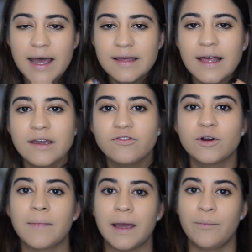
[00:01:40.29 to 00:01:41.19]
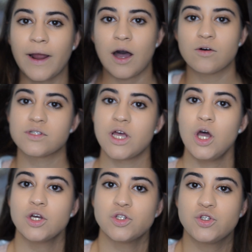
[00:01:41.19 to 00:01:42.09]
I like for my brows
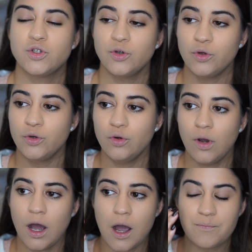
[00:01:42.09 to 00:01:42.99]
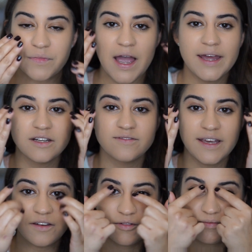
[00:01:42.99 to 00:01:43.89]
to kind of
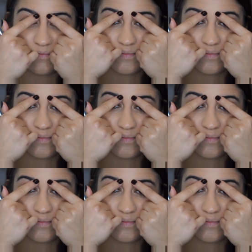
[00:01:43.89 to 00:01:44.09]
like,